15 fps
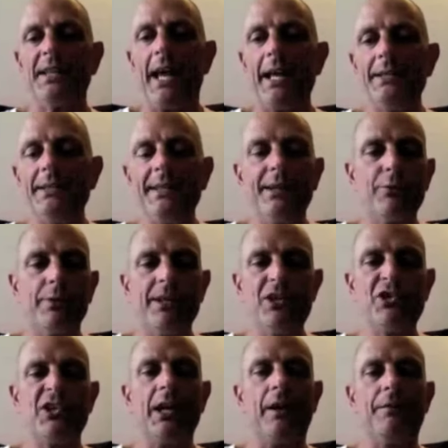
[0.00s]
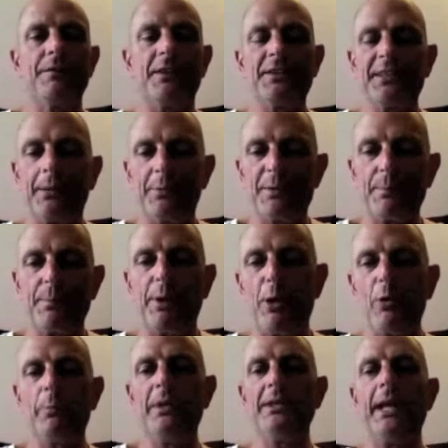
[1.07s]
10 degree shift and someone's
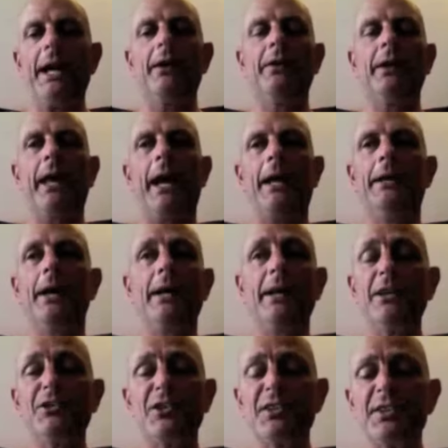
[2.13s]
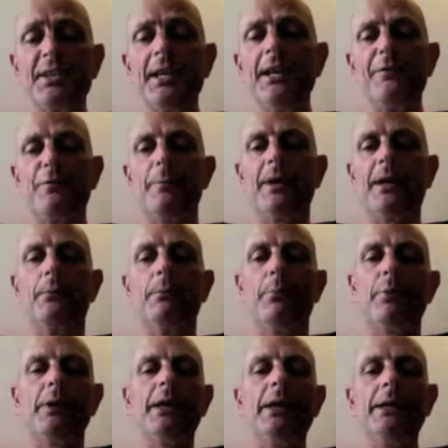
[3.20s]
plonked me down again, and I just see it from a
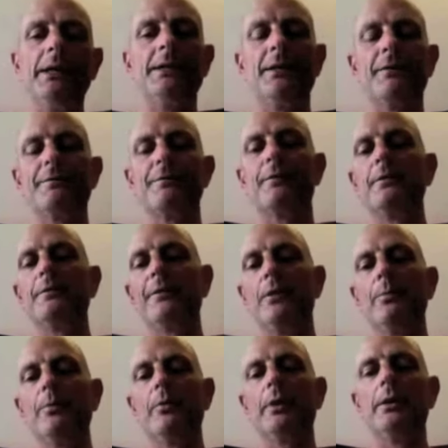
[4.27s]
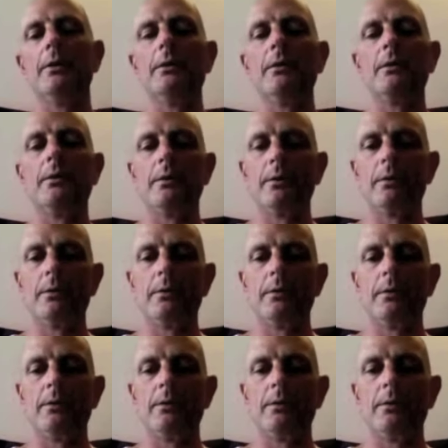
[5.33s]
completely different viewpoint. Brilliant.
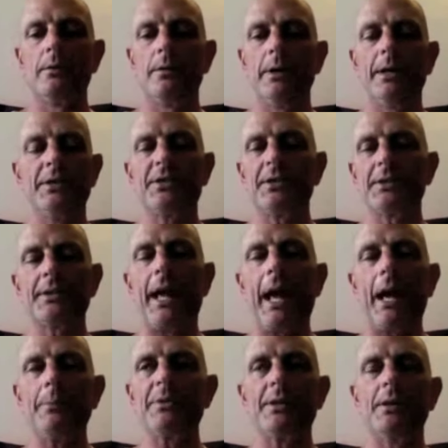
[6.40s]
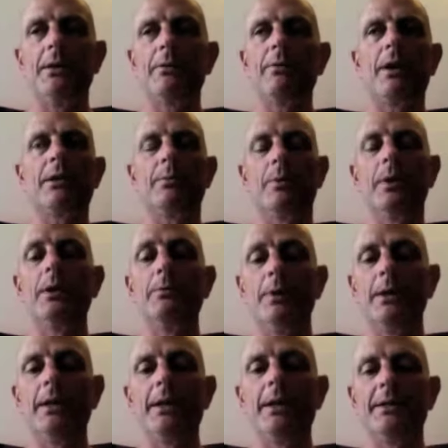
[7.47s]
Brilliant. It's just absolutely incredible. It
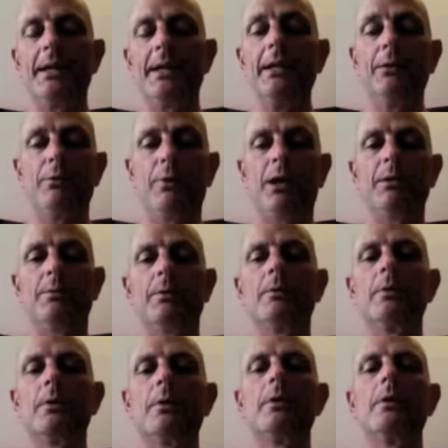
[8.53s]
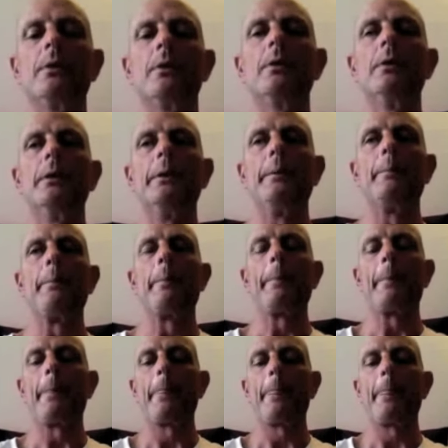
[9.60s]
really is incredible. Is it worth the money?
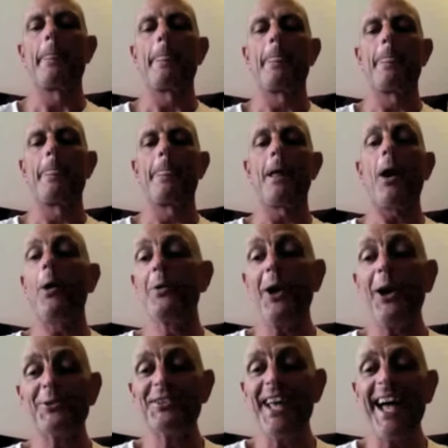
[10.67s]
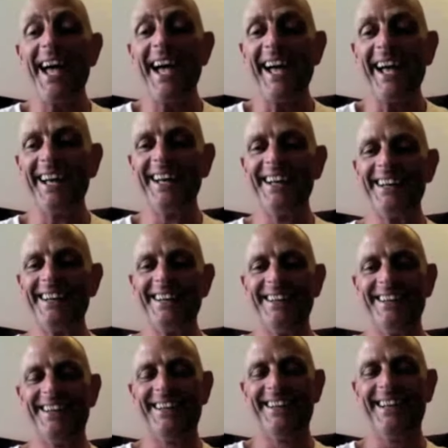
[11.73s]
Oh, God, yeah.
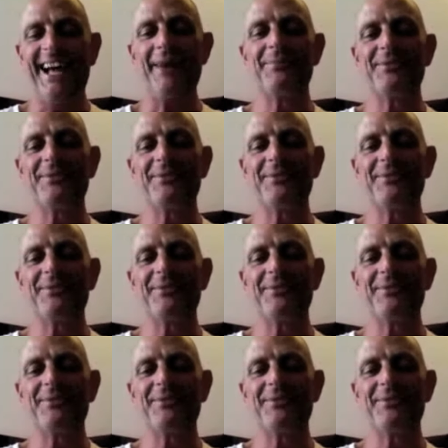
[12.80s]
Mm-hmm.